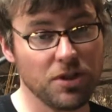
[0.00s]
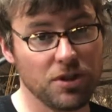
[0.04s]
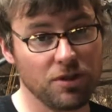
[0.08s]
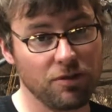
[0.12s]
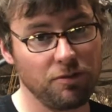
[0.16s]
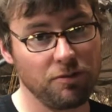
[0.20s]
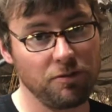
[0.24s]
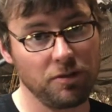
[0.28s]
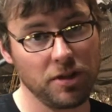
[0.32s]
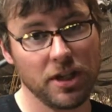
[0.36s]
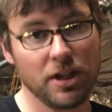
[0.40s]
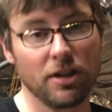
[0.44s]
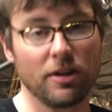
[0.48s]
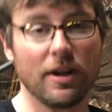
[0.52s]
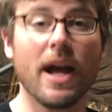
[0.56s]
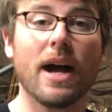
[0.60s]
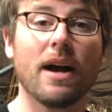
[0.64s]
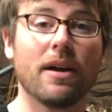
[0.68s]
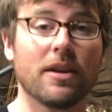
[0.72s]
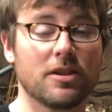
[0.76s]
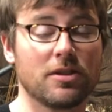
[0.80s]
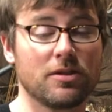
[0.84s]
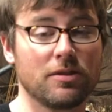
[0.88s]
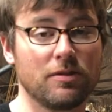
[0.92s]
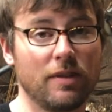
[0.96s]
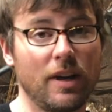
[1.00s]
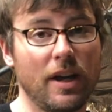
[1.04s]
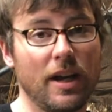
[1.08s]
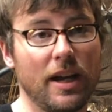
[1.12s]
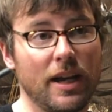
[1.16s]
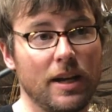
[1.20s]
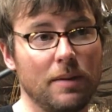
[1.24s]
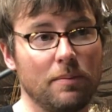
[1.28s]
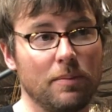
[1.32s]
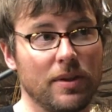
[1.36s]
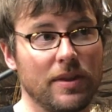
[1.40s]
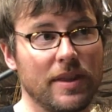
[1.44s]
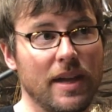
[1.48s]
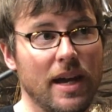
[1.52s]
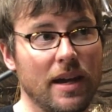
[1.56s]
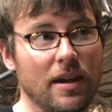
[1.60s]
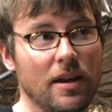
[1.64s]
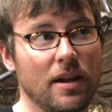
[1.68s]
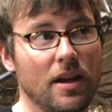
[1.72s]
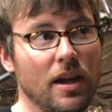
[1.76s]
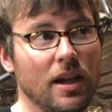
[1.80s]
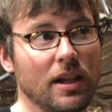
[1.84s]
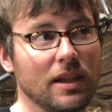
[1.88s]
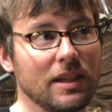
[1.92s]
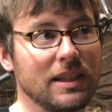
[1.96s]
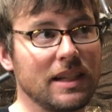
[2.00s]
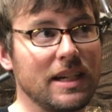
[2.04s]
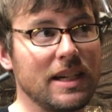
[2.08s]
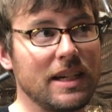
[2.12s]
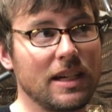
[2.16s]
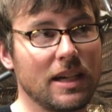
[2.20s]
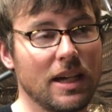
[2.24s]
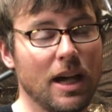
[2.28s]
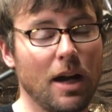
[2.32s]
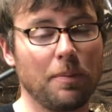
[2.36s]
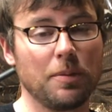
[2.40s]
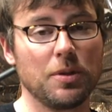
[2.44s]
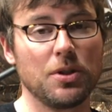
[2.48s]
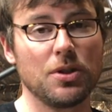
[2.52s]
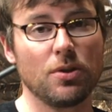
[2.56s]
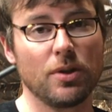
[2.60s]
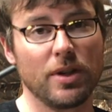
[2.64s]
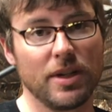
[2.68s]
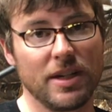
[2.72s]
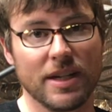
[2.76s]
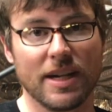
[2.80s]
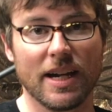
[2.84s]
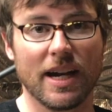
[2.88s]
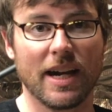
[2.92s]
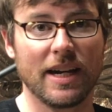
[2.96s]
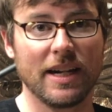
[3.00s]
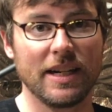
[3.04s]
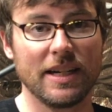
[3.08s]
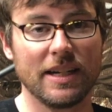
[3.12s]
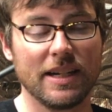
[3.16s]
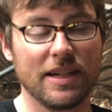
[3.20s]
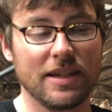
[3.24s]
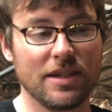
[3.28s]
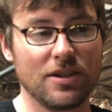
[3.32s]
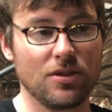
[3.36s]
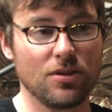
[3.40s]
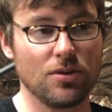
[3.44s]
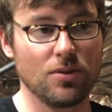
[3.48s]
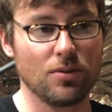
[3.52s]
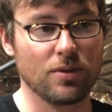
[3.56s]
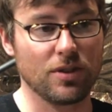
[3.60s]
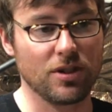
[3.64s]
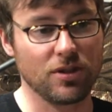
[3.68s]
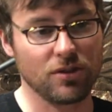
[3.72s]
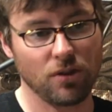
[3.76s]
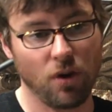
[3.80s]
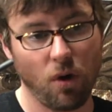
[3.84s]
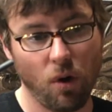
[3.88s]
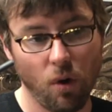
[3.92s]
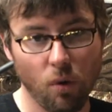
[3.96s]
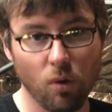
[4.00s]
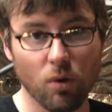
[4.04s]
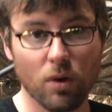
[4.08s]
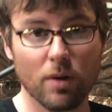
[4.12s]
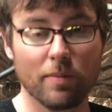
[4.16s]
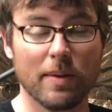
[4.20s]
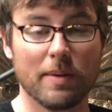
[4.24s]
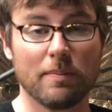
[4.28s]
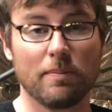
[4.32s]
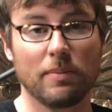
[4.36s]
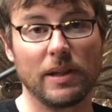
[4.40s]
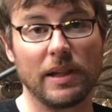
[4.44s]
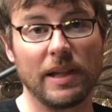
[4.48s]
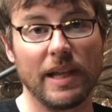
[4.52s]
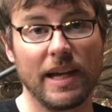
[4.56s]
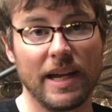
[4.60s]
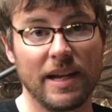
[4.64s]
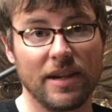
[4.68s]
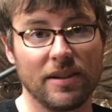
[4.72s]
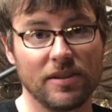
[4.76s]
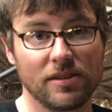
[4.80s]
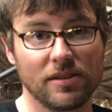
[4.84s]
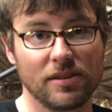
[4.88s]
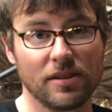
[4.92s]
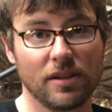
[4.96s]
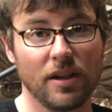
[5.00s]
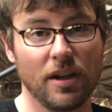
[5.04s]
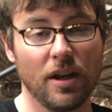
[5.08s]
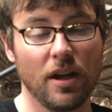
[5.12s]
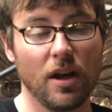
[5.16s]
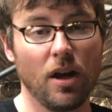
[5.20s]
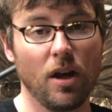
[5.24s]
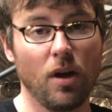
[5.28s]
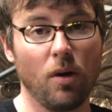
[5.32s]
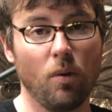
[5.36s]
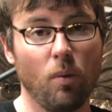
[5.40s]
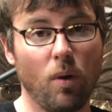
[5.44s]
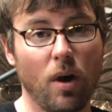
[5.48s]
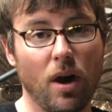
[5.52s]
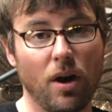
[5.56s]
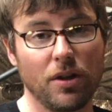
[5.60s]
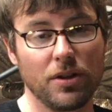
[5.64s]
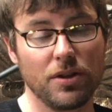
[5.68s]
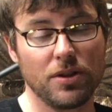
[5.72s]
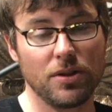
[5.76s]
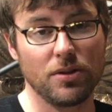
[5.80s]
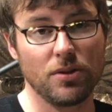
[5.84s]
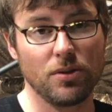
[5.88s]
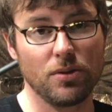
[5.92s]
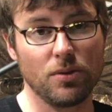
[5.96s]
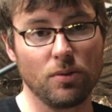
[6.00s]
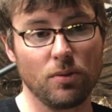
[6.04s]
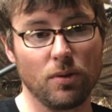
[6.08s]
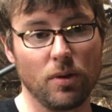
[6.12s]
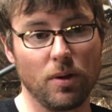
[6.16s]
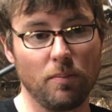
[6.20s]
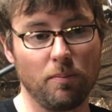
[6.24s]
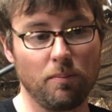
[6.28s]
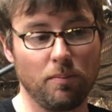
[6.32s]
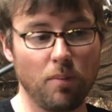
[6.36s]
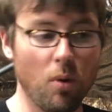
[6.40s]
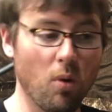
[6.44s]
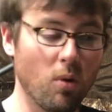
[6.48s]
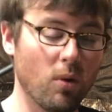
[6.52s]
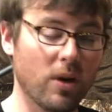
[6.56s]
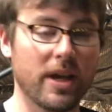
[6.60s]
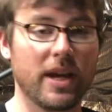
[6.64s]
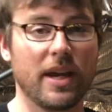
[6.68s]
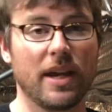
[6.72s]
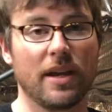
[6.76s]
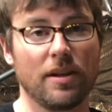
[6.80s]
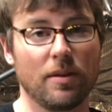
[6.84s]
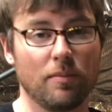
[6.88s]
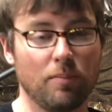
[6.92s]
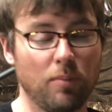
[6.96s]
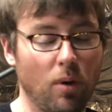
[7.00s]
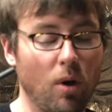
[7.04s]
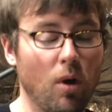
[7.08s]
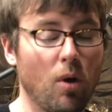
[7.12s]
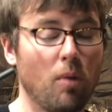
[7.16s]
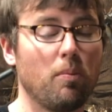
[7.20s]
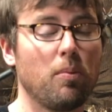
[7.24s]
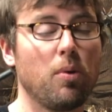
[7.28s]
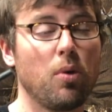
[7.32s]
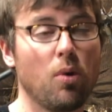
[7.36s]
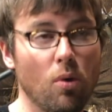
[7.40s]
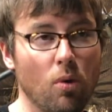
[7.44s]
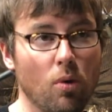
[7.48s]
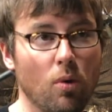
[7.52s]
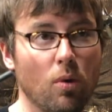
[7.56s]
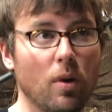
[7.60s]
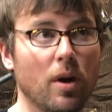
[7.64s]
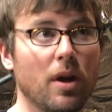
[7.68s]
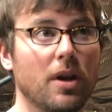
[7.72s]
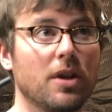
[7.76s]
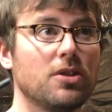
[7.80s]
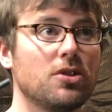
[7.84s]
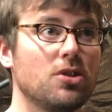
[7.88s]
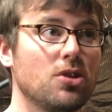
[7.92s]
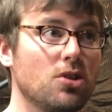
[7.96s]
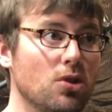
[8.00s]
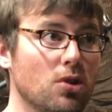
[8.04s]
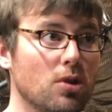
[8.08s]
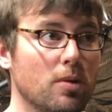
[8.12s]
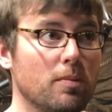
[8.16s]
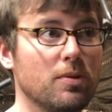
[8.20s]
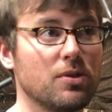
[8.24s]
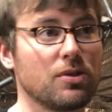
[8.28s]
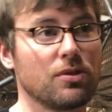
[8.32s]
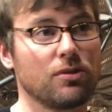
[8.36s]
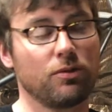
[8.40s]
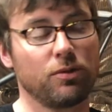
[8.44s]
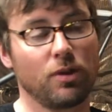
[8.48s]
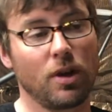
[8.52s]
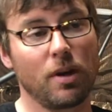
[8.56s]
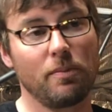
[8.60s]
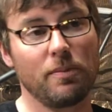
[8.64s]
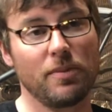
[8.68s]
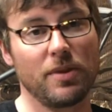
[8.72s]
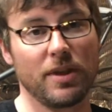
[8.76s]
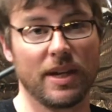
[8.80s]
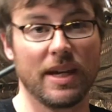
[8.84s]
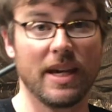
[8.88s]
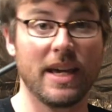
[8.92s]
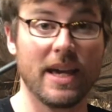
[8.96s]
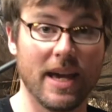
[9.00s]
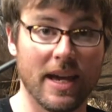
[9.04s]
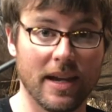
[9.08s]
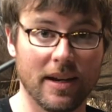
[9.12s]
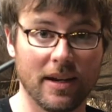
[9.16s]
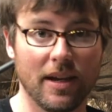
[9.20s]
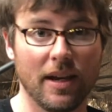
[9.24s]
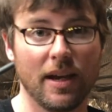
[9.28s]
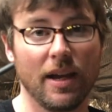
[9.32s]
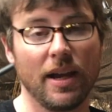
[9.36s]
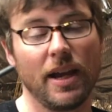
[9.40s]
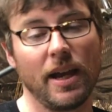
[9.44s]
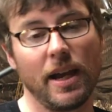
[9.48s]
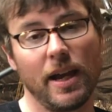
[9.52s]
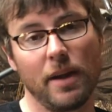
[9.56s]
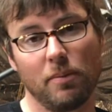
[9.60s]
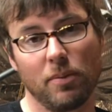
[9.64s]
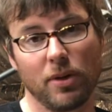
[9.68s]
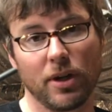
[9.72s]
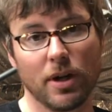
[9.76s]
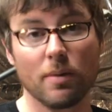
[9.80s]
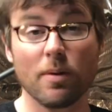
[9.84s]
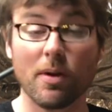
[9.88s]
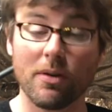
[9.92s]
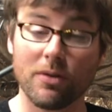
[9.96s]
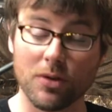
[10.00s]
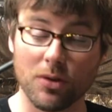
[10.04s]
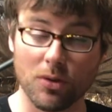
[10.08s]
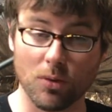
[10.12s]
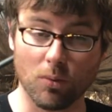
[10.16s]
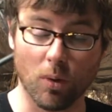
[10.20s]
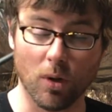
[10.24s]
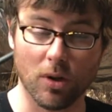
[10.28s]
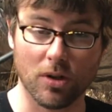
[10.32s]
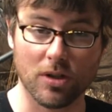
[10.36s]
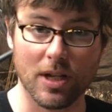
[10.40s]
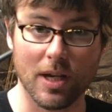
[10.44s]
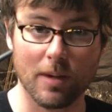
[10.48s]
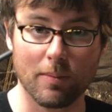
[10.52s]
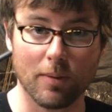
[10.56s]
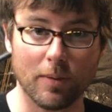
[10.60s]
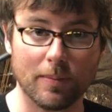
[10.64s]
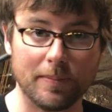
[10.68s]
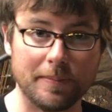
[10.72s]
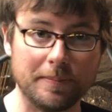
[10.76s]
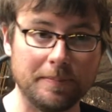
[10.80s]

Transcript: figure it out, it's fine, but that leading up to it, you kind of need to just hold them in place while you pull tubes from the kit and bring them over to the work table.